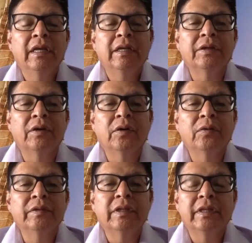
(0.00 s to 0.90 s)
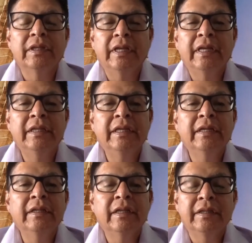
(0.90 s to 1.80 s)
your own
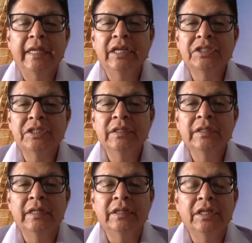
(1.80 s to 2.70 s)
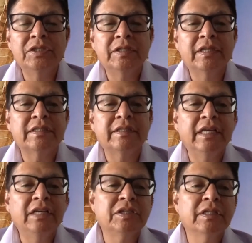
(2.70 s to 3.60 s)
Indian nation, indigenous
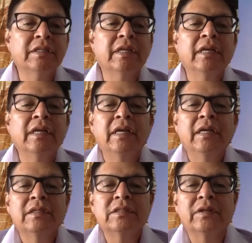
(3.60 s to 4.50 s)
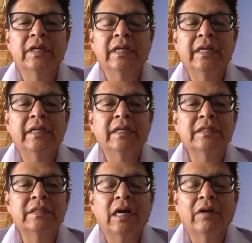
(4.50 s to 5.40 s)
nation. So it
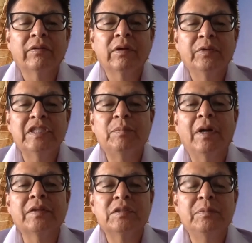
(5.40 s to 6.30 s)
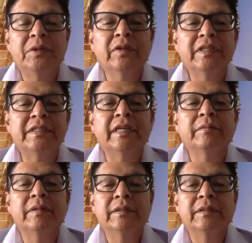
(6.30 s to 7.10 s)
is our responsibility.